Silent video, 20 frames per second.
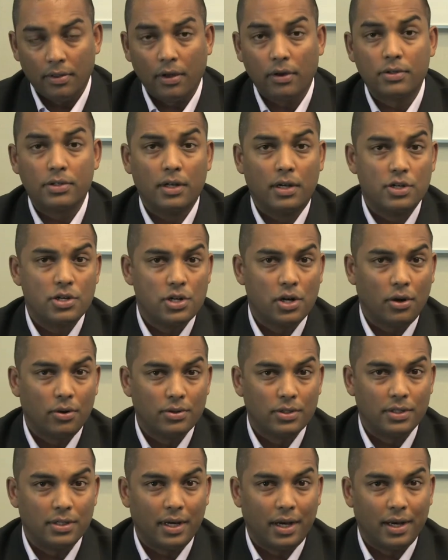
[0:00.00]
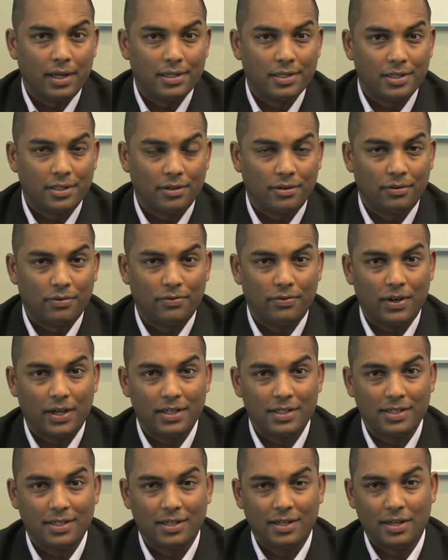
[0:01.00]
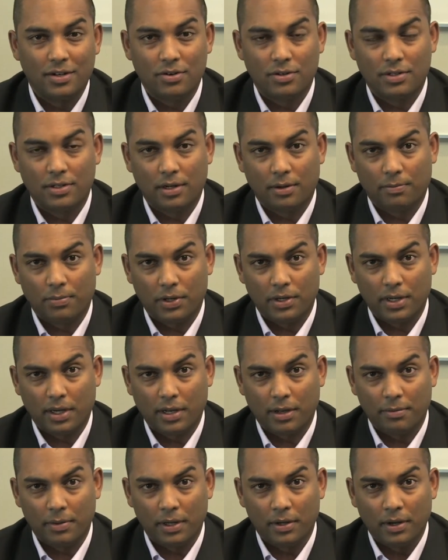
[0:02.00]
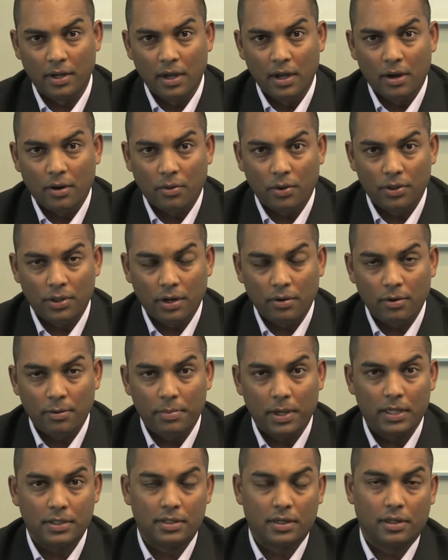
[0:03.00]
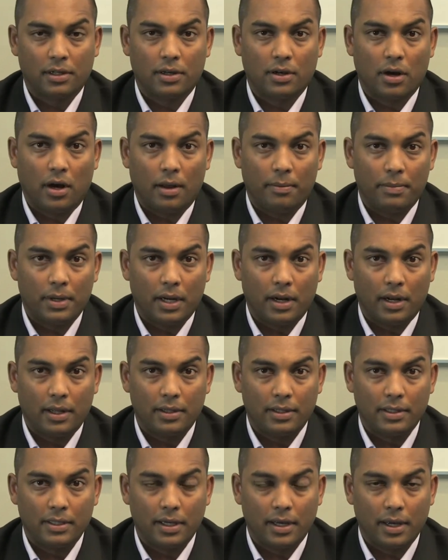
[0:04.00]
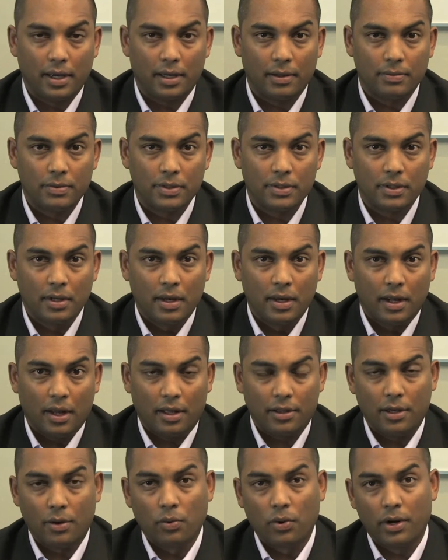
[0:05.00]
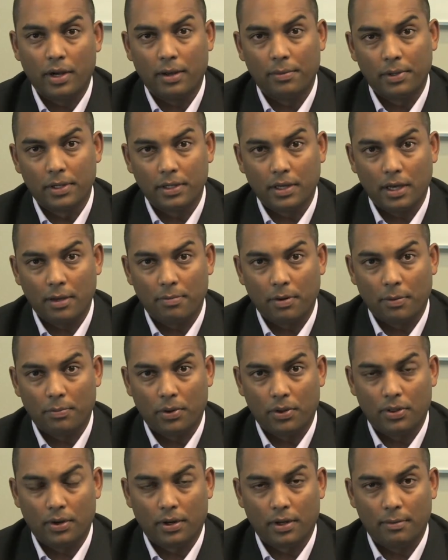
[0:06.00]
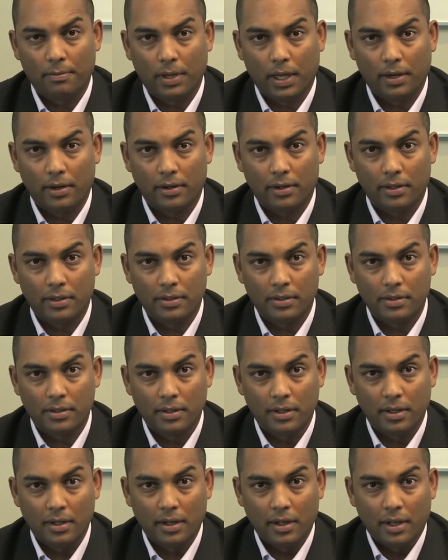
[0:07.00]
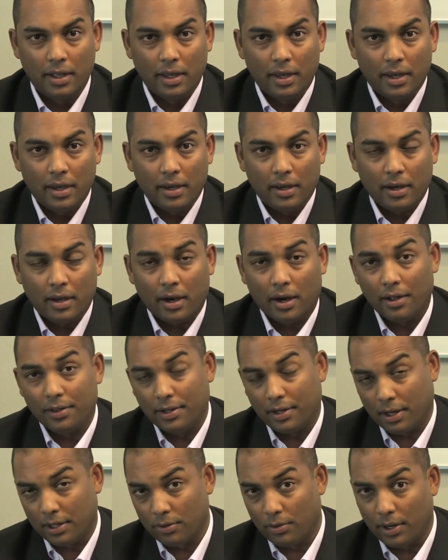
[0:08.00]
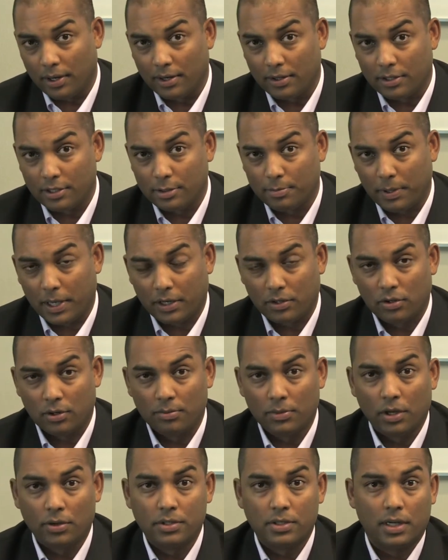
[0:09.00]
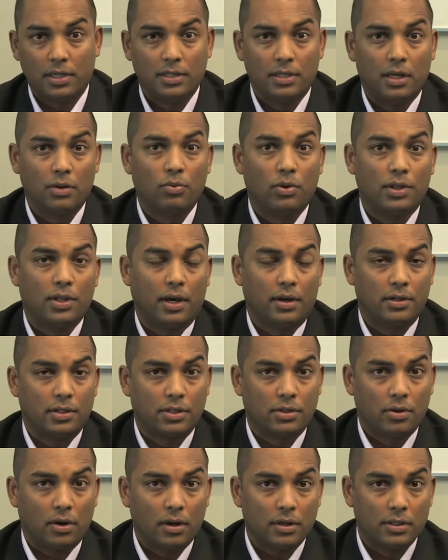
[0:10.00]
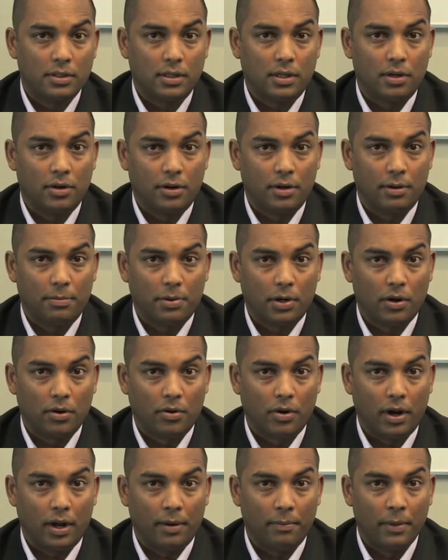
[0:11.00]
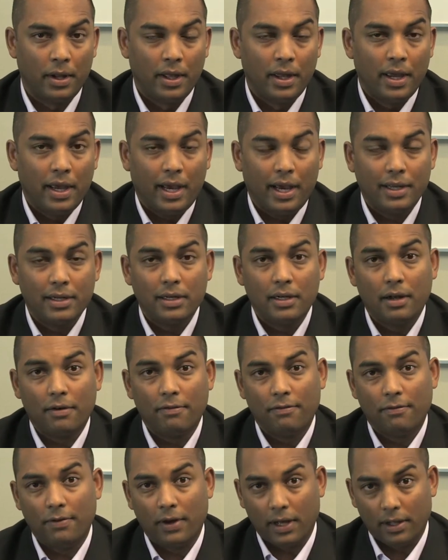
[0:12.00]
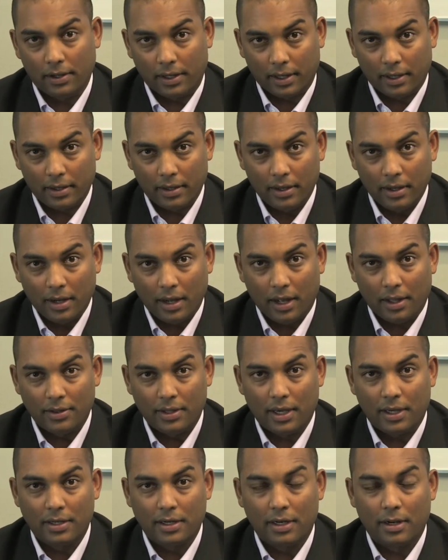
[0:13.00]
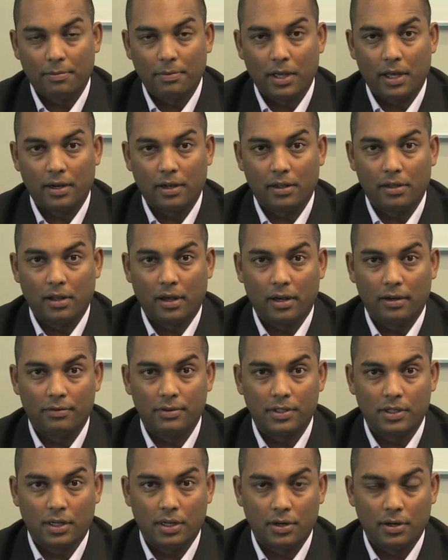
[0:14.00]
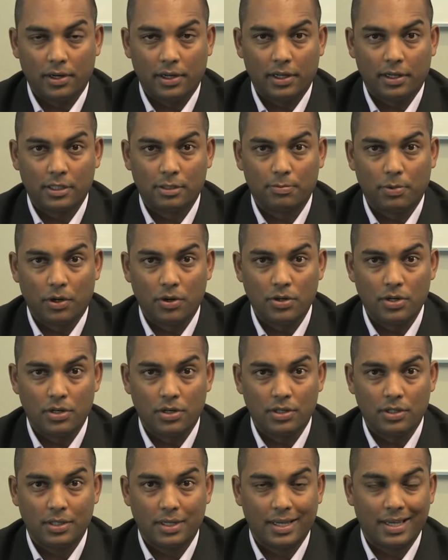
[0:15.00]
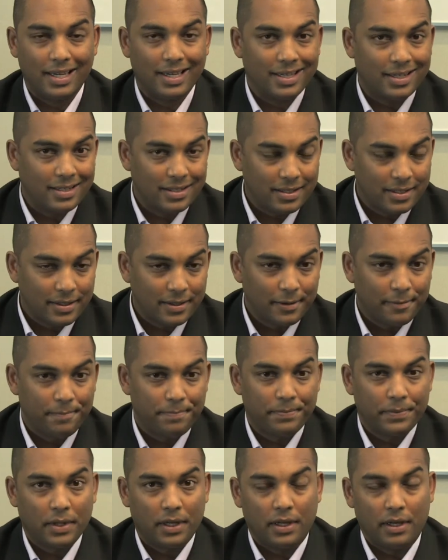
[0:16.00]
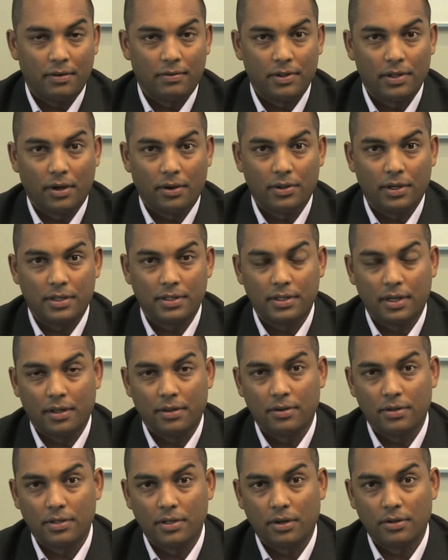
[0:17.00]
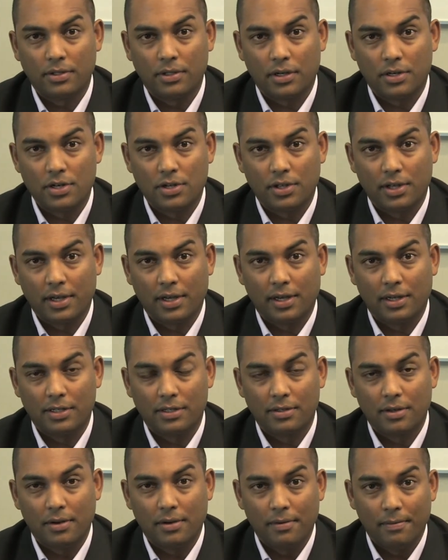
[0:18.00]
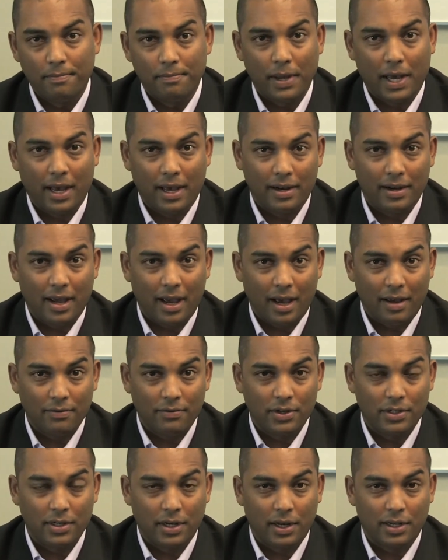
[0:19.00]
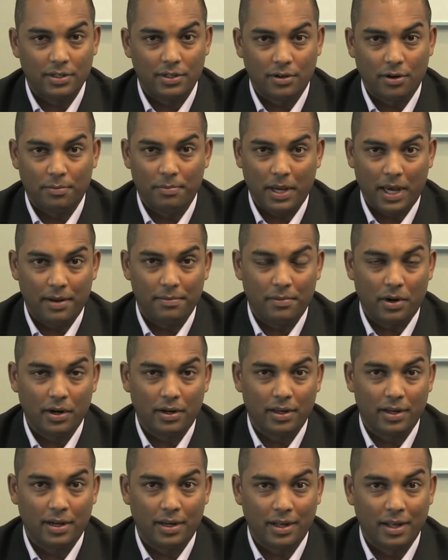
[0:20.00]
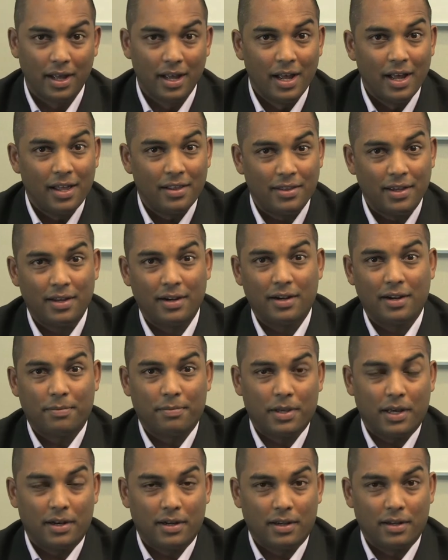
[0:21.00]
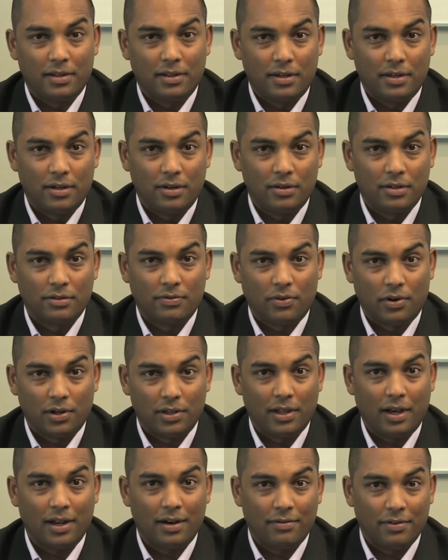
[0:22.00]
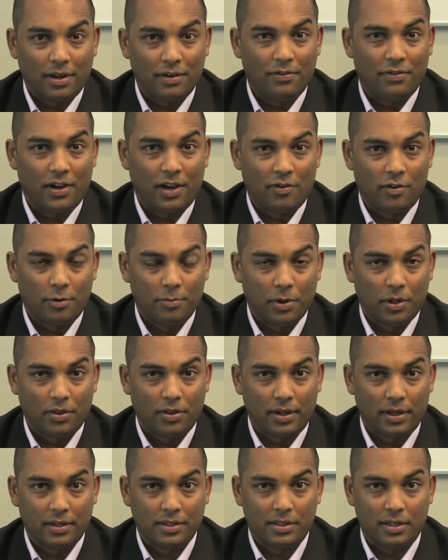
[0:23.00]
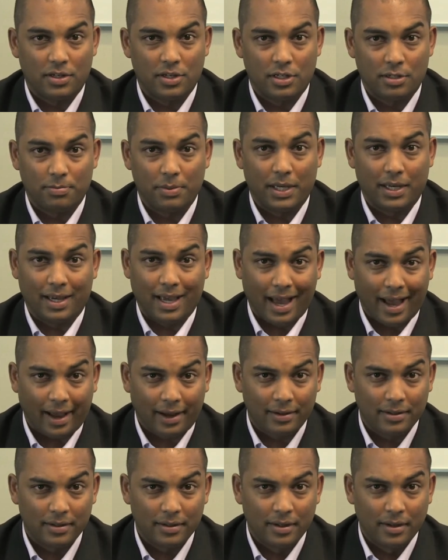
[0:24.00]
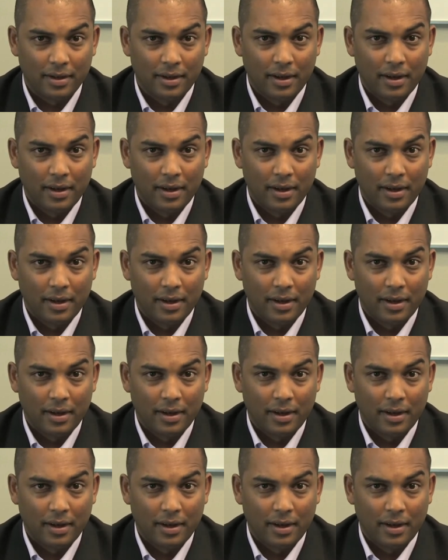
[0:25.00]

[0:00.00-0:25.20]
Those that chose not to faced an interesting predicament where they were basically caught behind the times and they weren't able to keep up with their competitors. On the other end of the spectrum, those that did without a strong security program ended up failing, and they ended up getting a lot of security exposures, and even though they say there's no such thing as bad advertising or bad marketing, they ended up getting in the news for a lot of unfavorable things, such as being hacked.